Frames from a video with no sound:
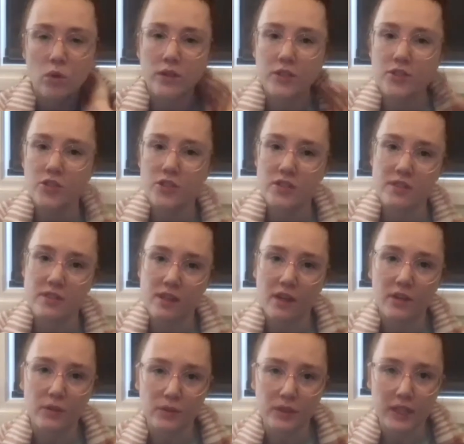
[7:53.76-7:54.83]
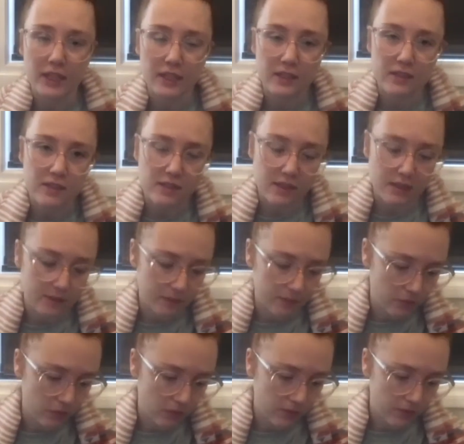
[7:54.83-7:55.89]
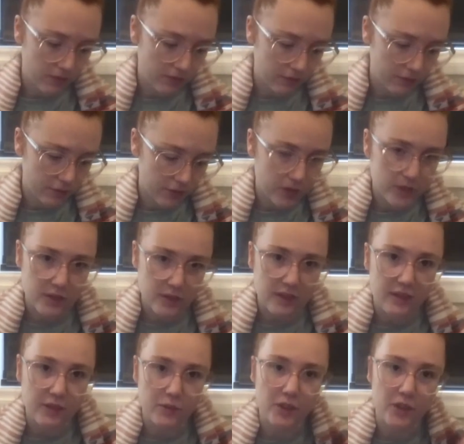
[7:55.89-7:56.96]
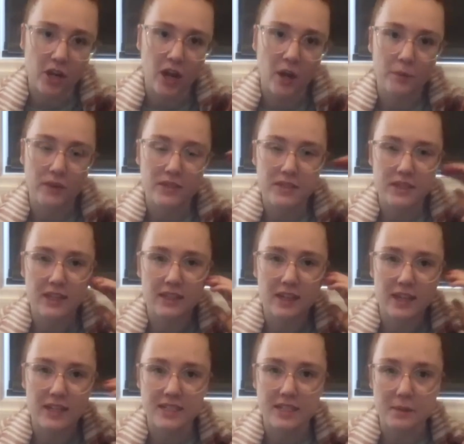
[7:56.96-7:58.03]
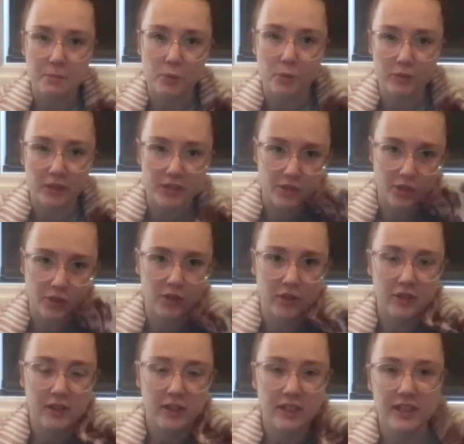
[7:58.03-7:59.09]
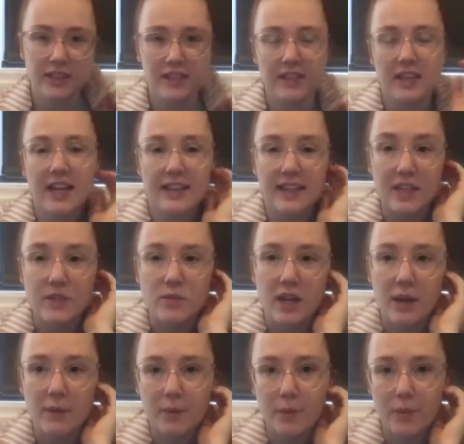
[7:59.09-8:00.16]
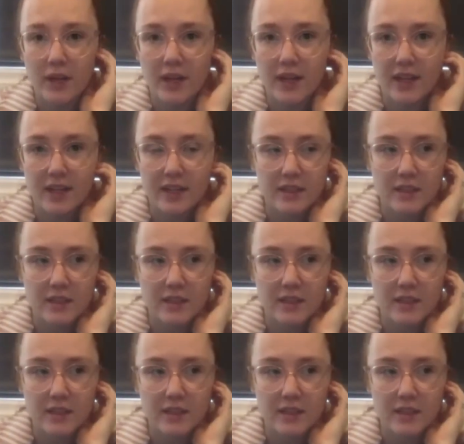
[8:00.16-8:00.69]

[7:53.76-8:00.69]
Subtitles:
or it's just subtle. Yeah, it's versus I think when you're up, it's like idea, boom, let's go. And that's what happened when I